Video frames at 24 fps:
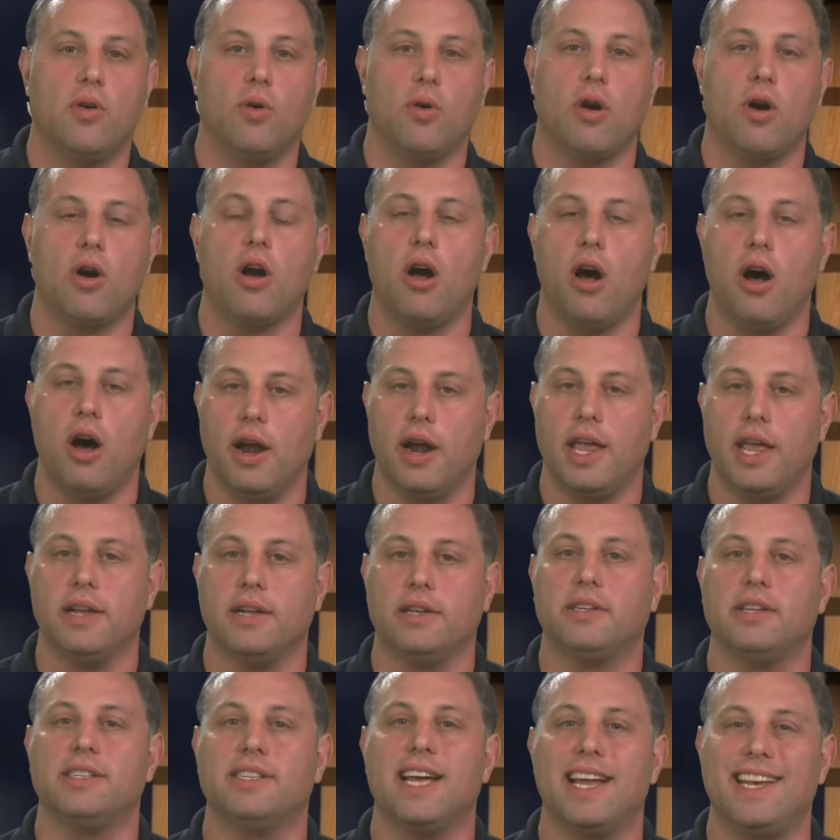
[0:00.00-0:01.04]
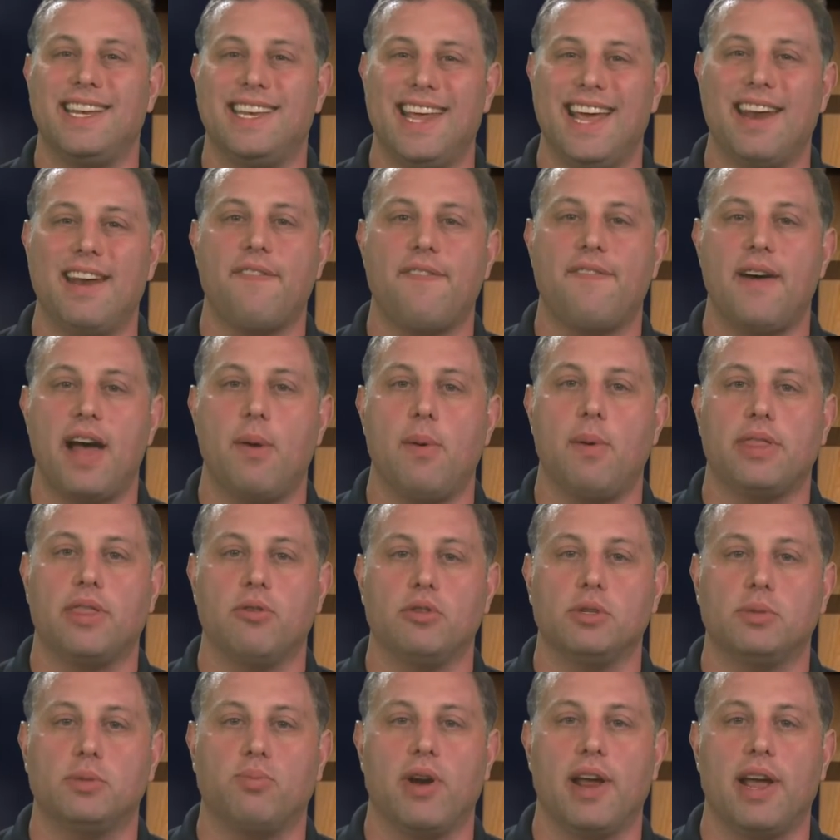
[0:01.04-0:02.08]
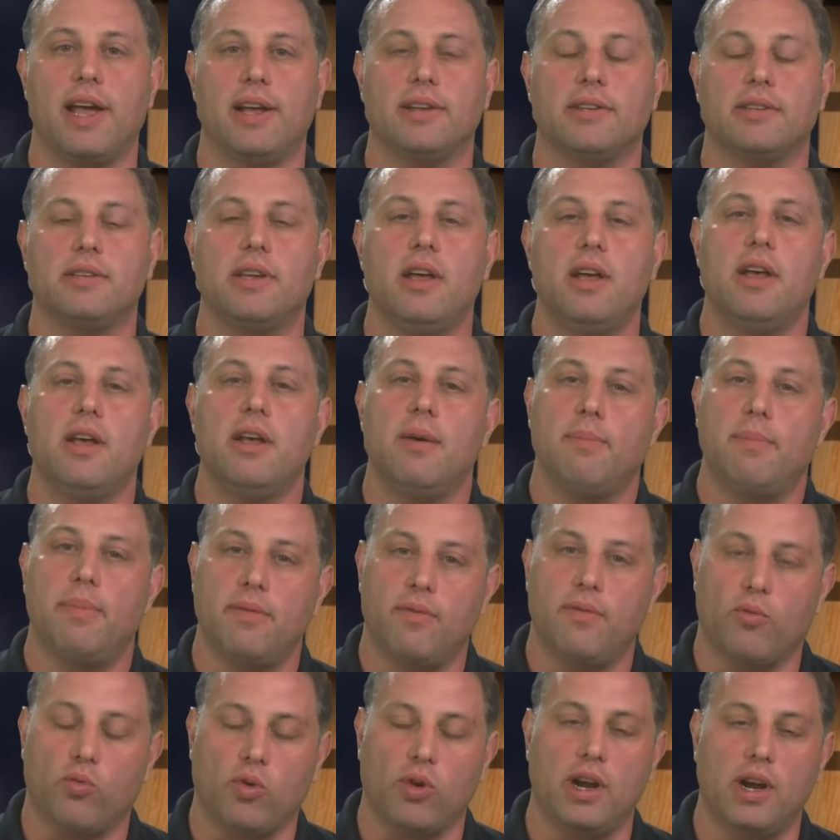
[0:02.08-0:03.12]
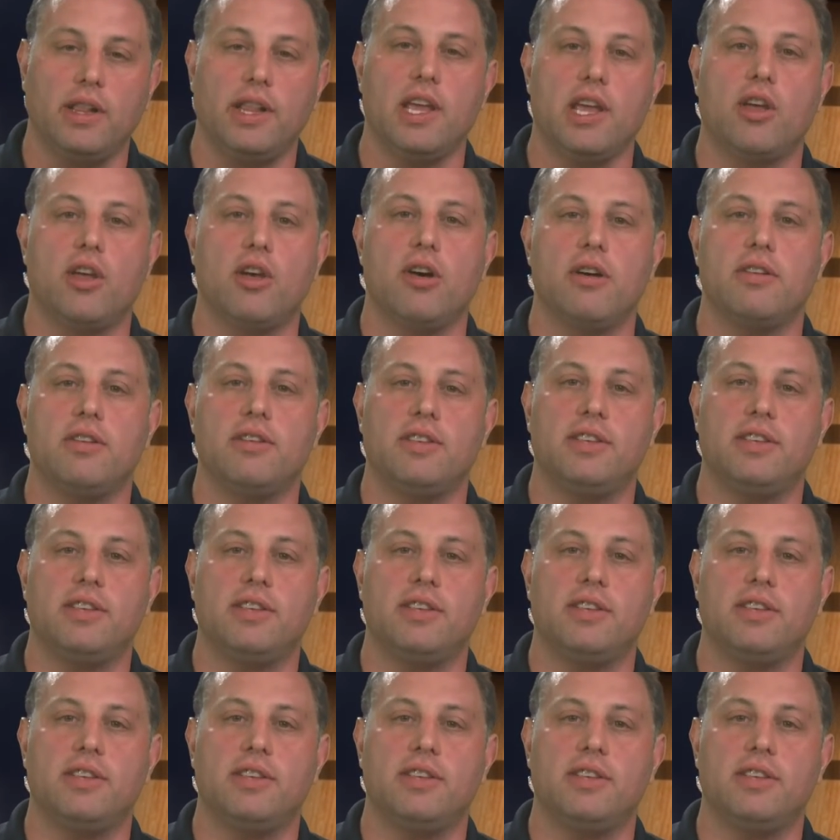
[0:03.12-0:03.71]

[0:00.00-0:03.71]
or our audiences identify with those brands. But really good